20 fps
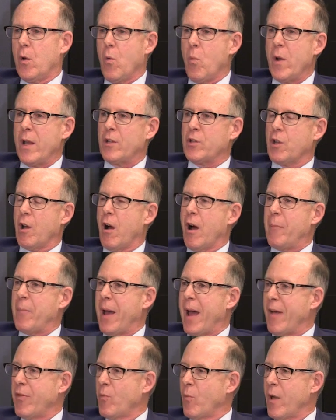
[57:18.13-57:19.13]
We saw
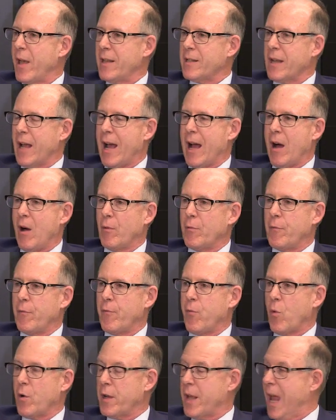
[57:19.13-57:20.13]
pathways
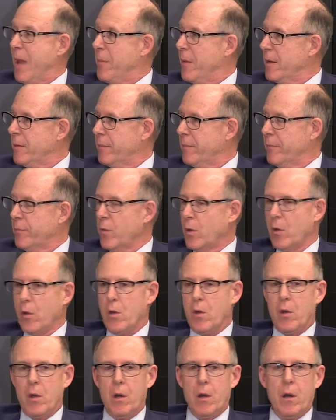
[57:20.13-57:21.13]
out for Yemen.
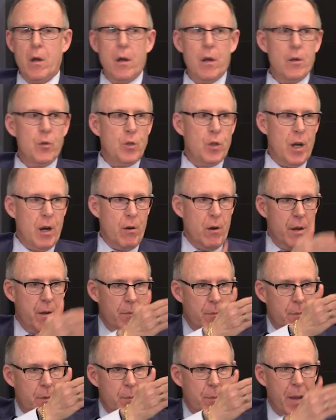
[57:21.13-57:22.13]

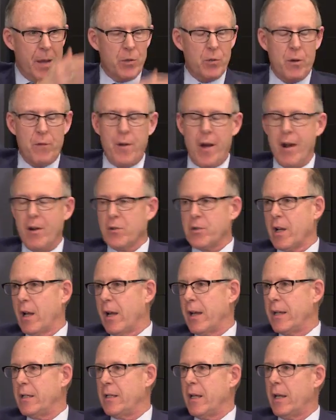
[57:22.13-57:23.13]
Jerry, Ambassador
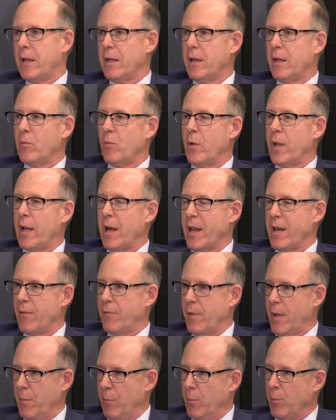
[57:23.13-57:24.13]
Feierstein did, and we kind
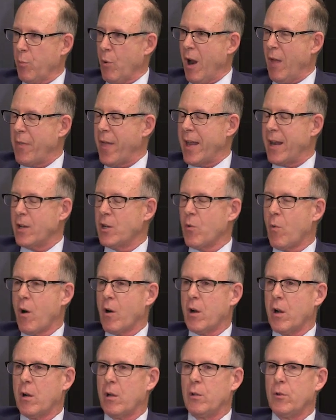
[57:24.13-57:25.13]
of brought that into
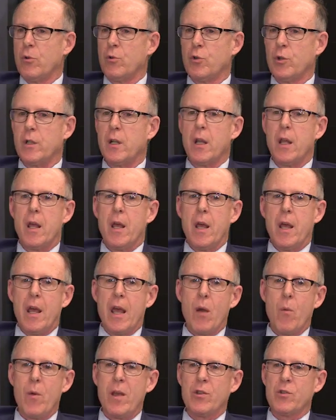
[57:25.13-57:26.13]
our conclusion.
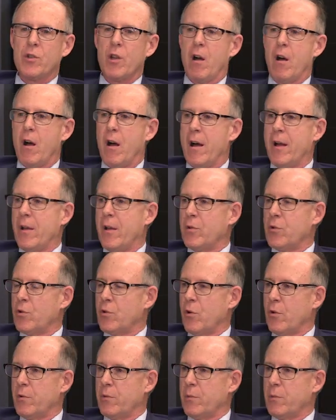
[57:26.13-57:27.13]
And we saw a
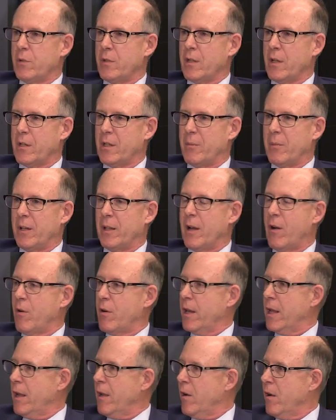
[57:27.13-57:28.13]
certain
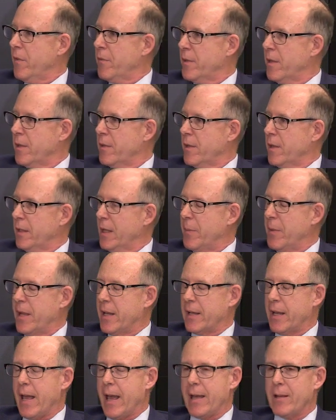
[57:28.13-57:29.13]
similarity in the
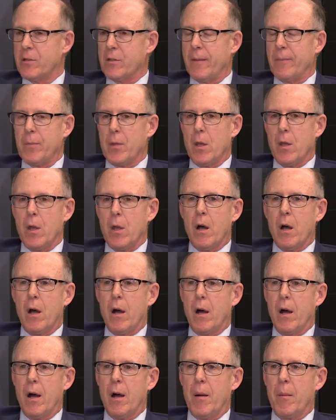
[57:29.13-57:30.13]
Libyan case.
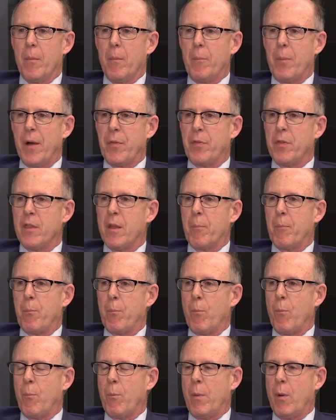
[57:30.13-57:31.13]
But
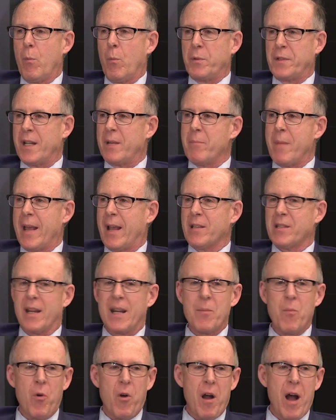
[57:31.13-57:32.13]
it didn't make us
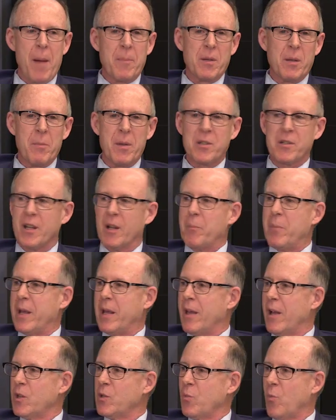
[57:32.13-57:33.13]
any more optimistic,
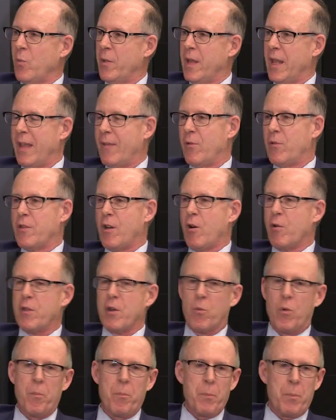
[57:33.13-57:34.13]
because even though
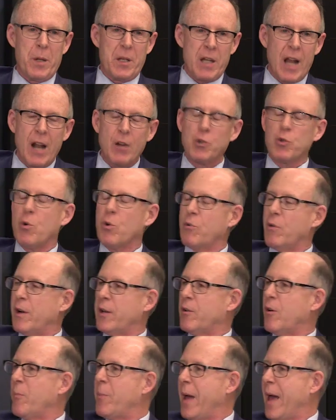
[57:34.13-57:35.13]
there were potential
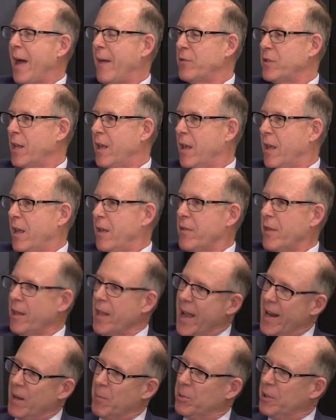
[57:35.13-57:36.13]
critical paths,
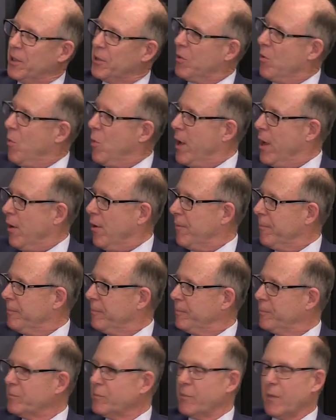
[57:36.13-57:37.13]
the lack of political
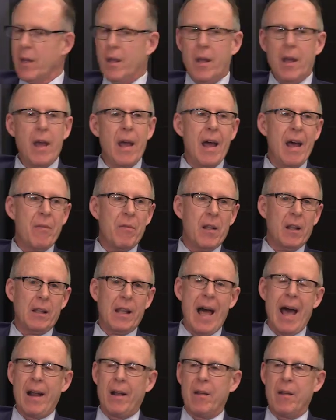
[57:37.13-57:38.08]
will and the